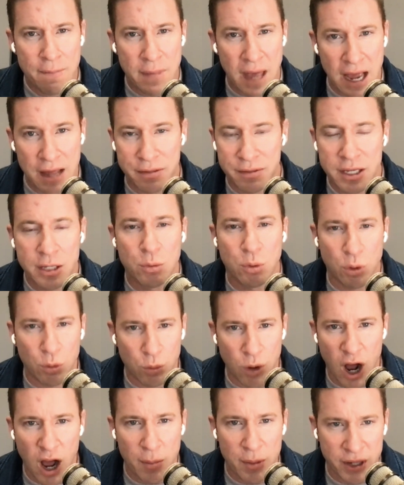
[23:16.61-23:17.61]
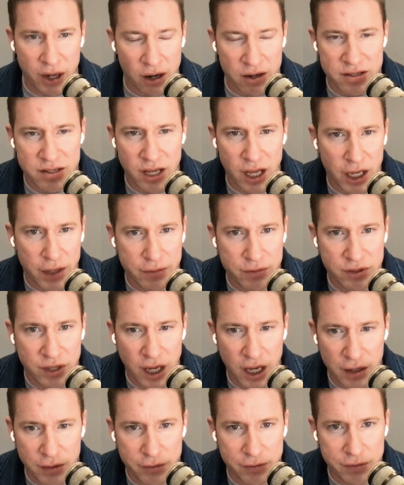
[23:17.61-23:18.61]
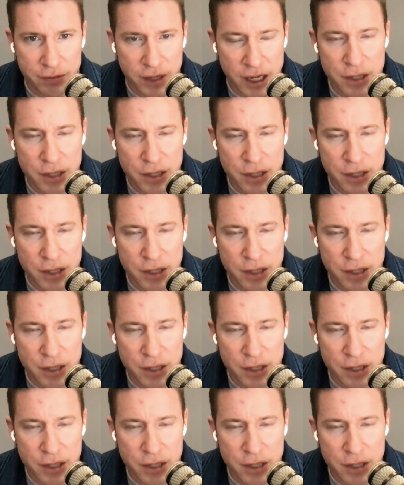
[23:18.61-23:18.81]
I think we're robbing ourselves of